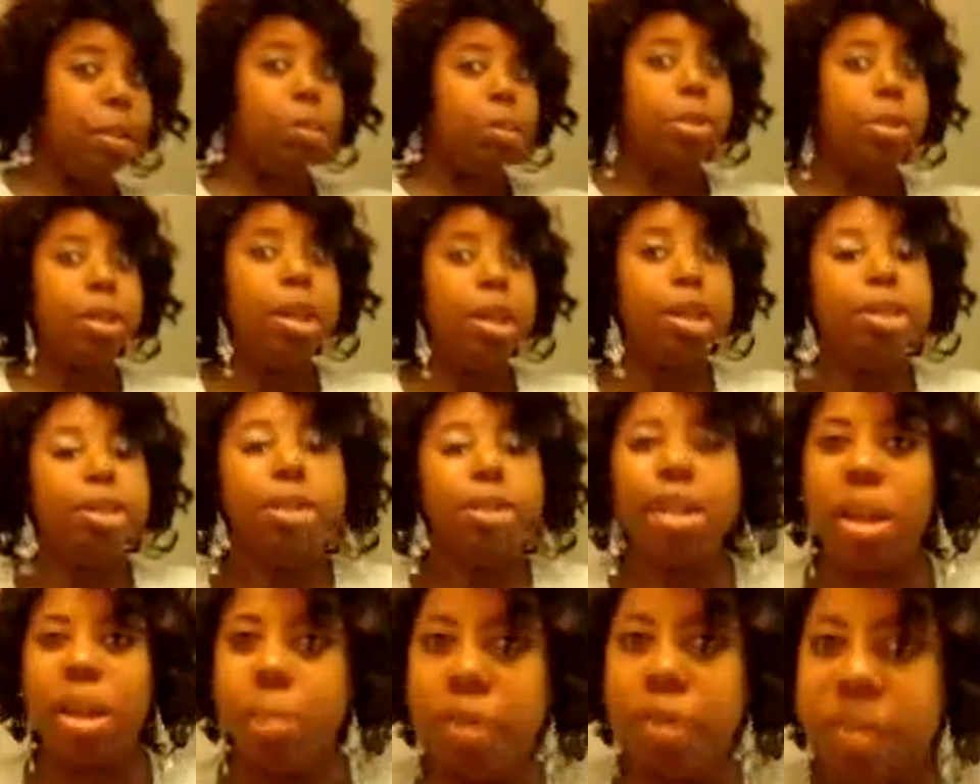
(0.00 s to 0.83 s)
You see what
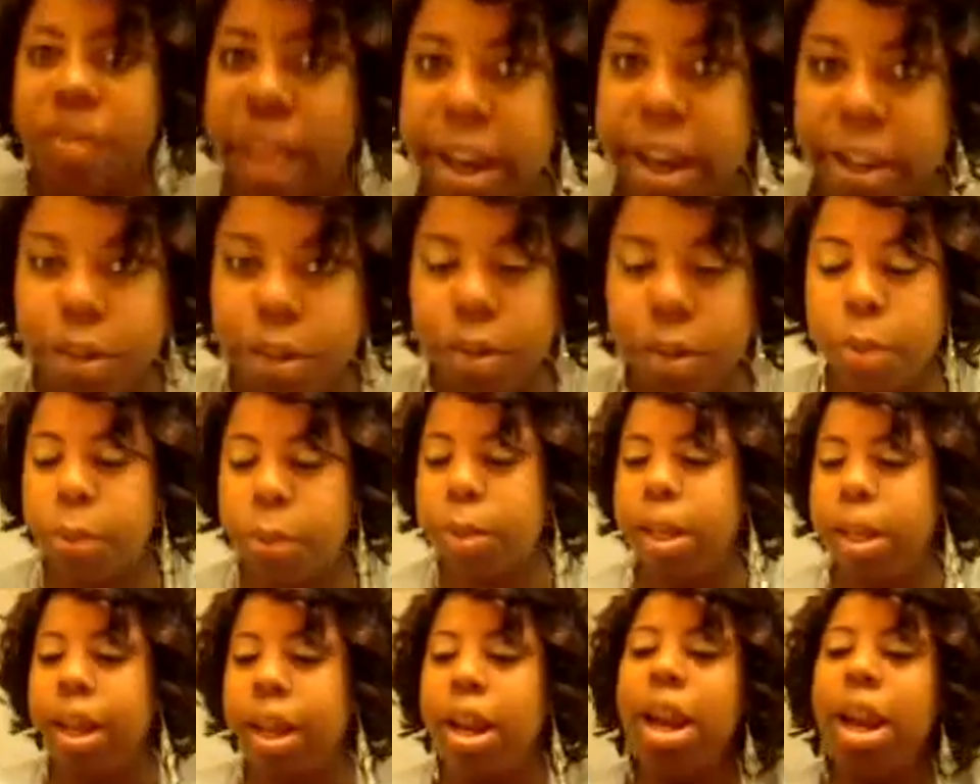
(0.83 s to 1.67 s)
that? Same effect.
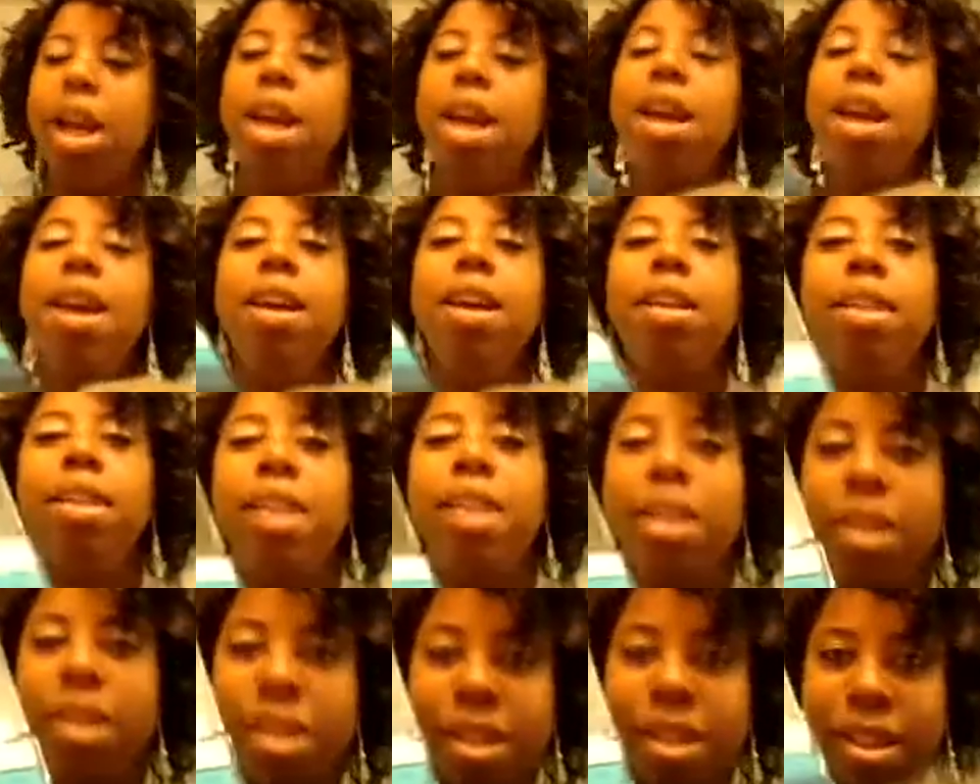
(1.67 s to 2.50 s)
You know what I'm
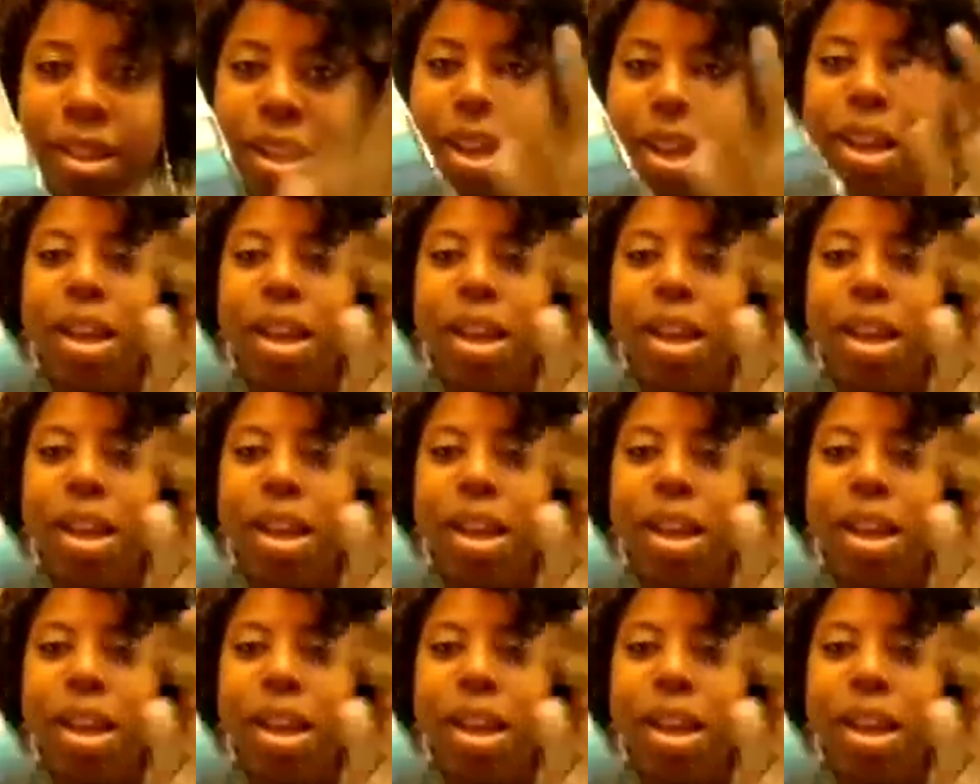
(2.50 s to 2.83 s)
saying?